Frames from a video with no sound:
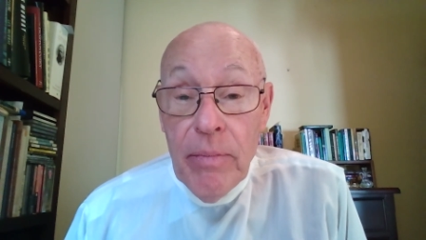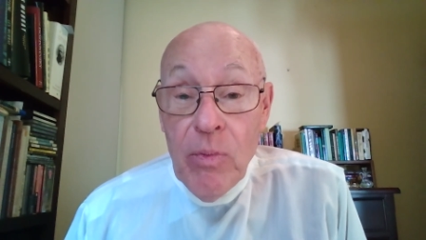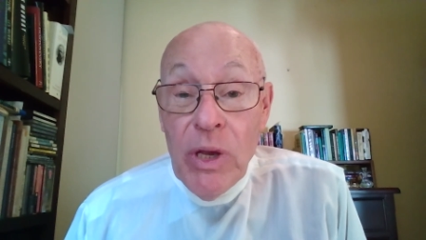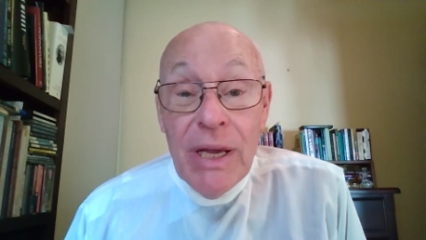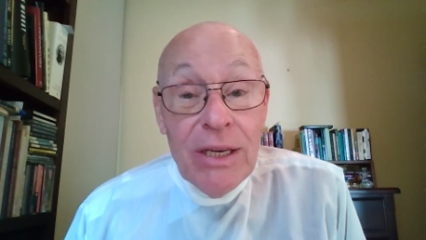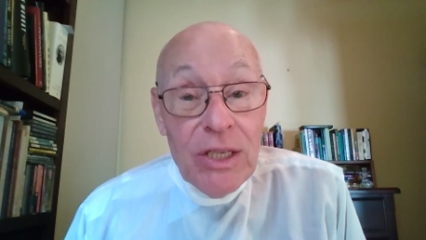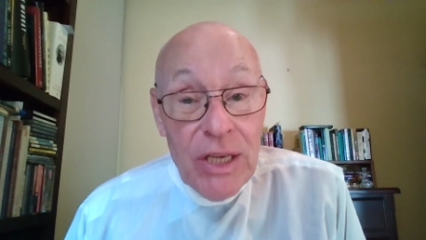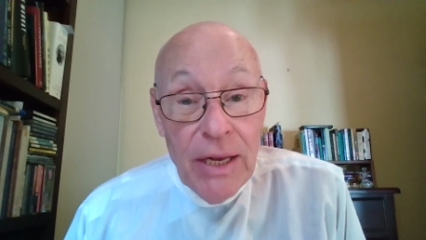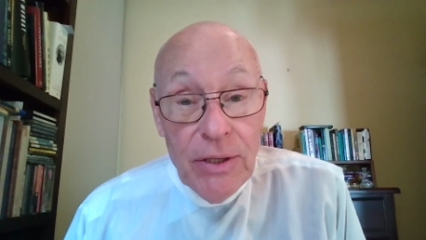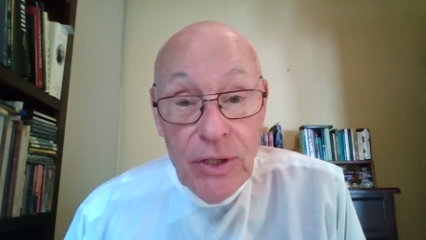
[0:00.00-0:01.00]
We get a
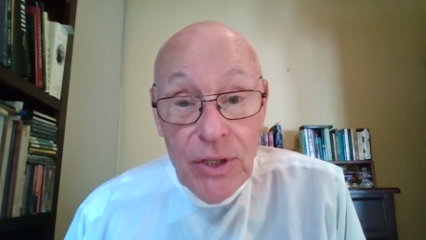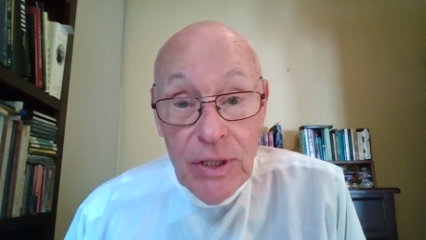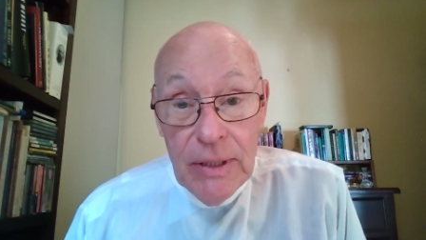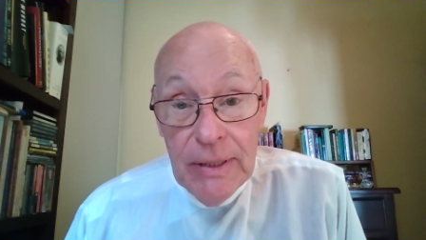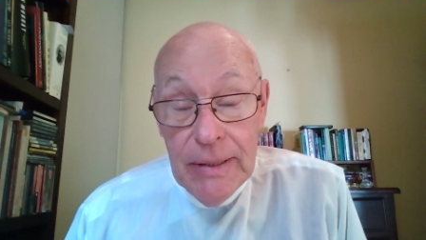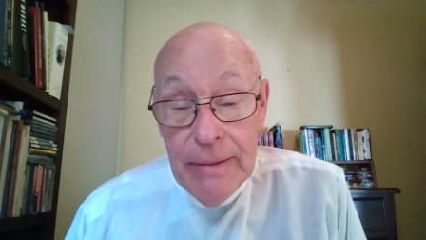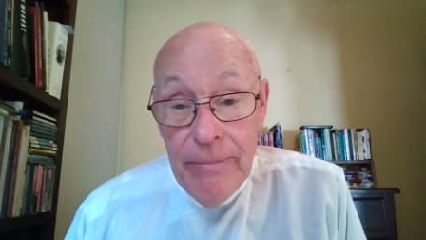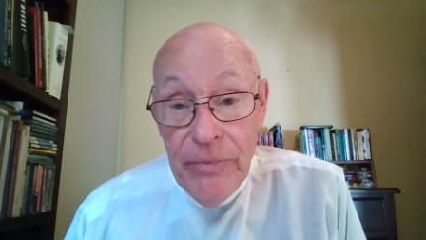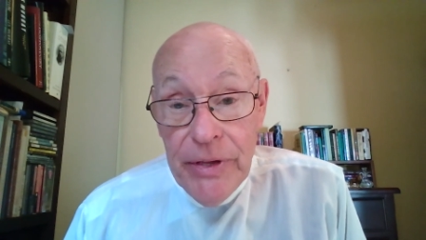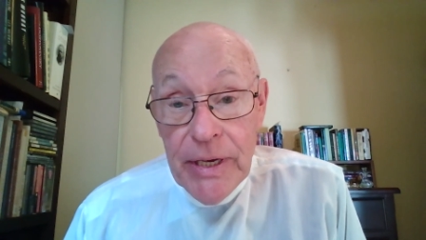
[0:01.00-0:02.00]
sense,
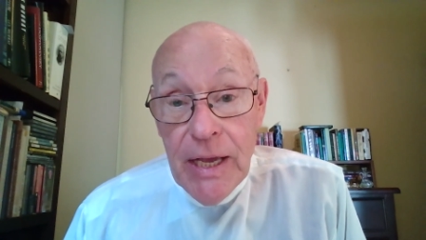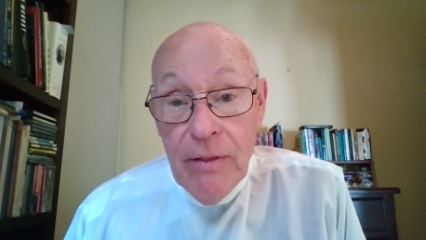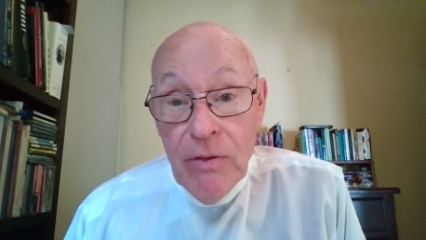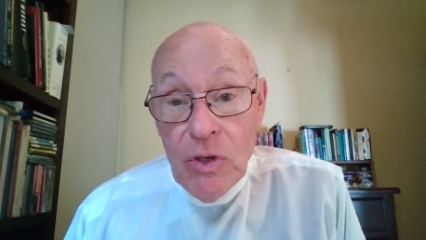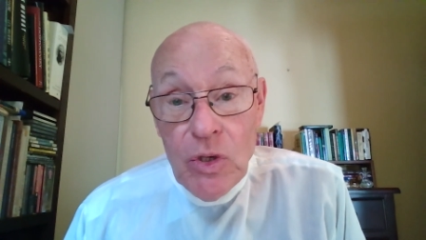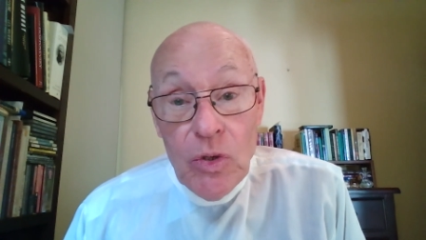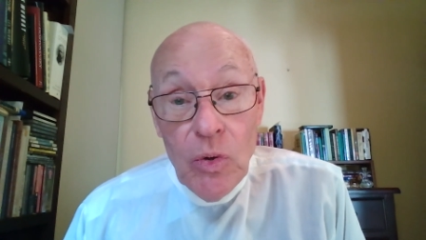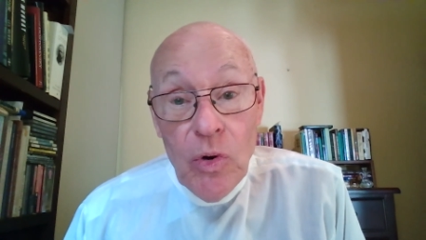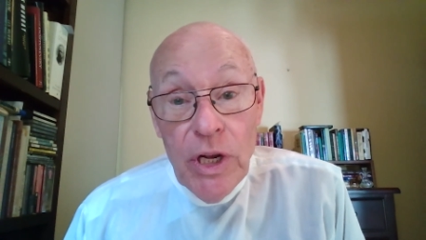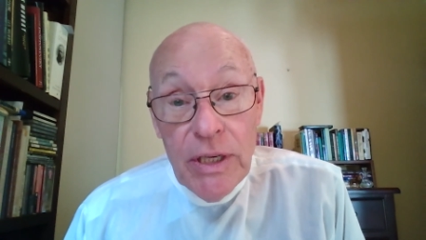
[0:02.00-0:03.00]
again, the
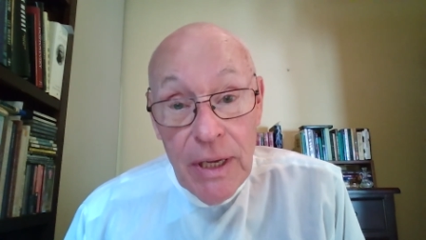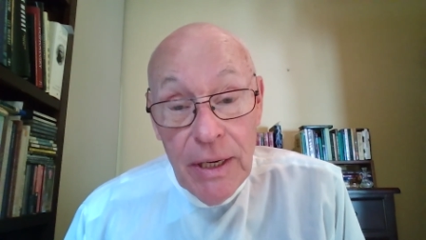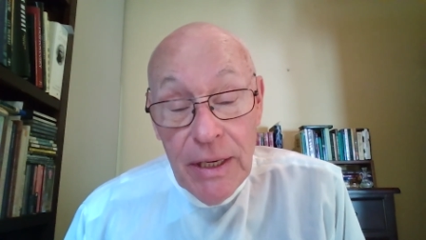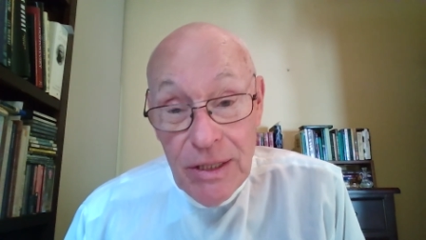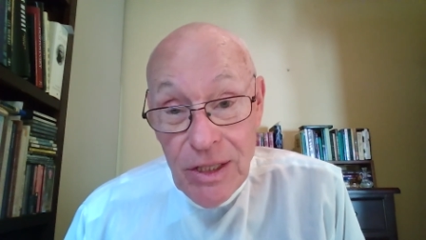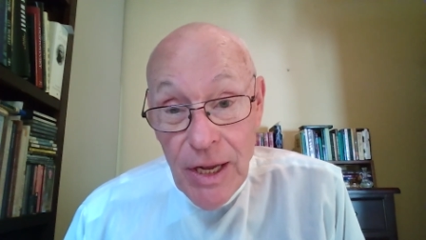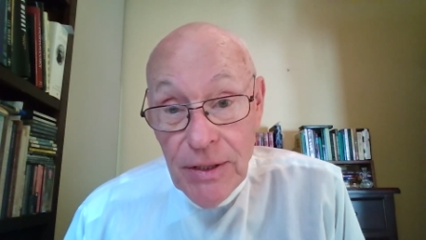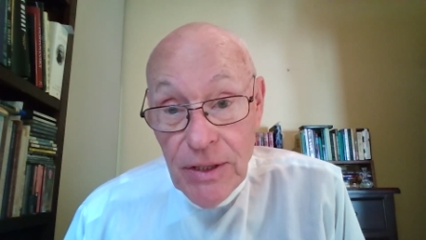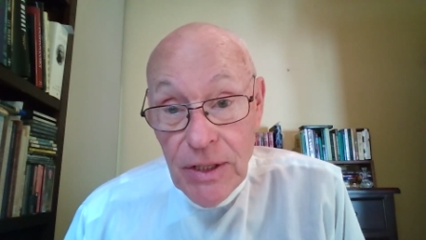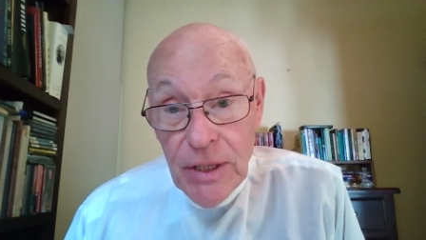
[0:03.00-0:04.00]
storytelling
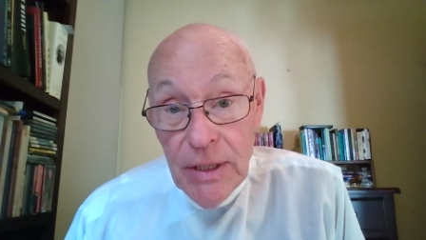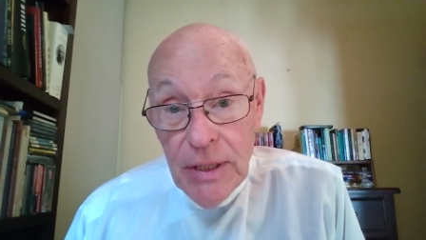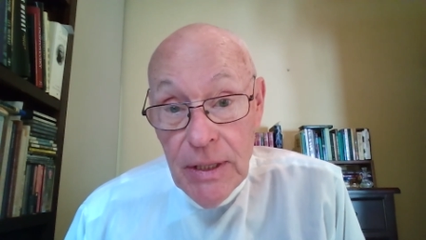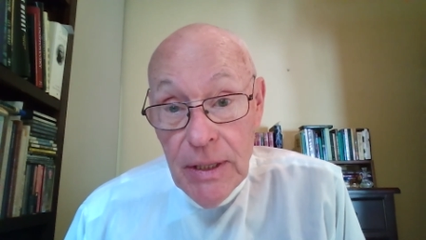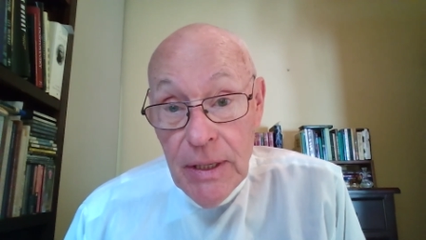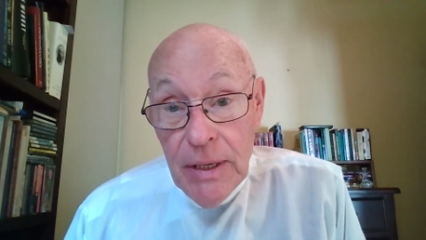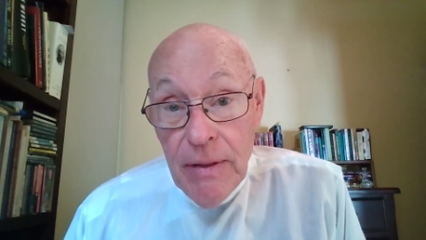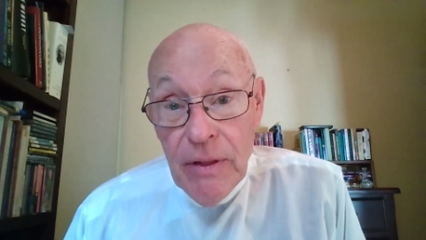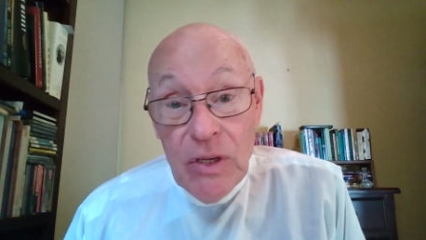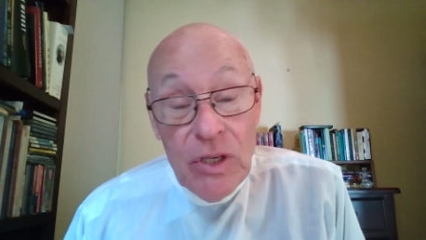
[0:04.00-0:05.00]
sense.
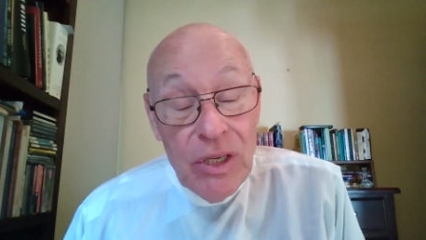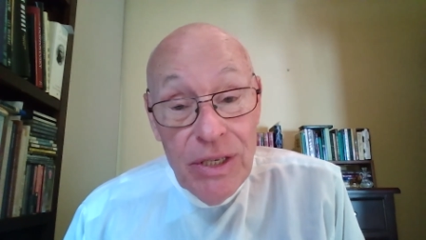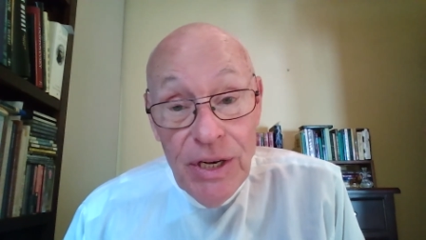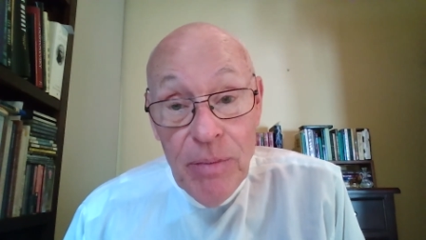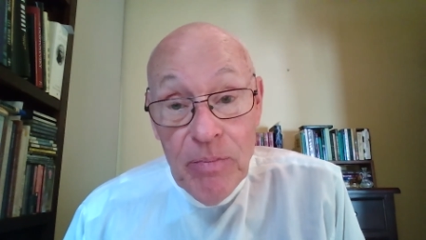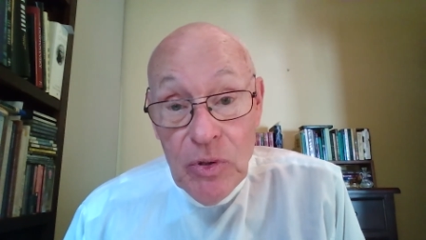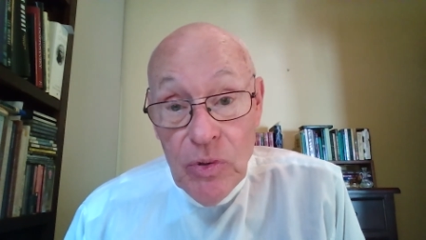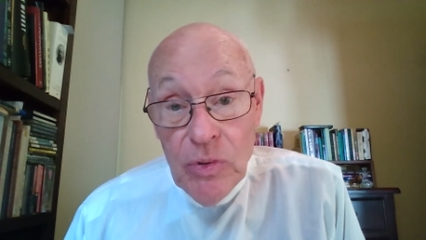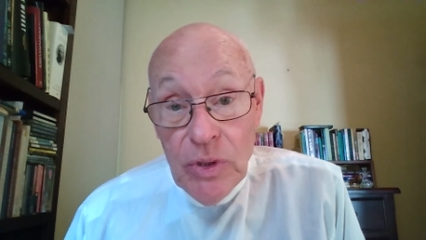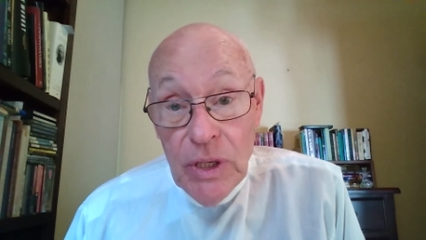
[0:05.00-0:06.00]
There's a deep
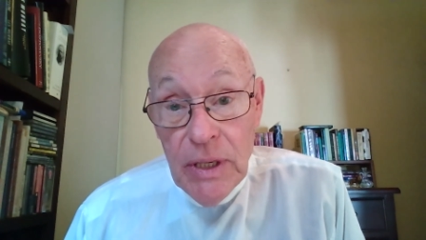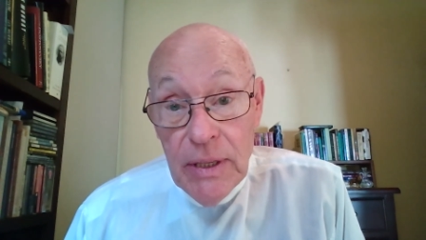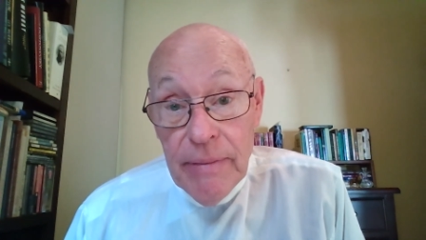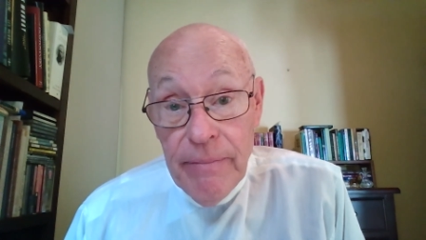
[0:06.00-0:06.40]
truth here.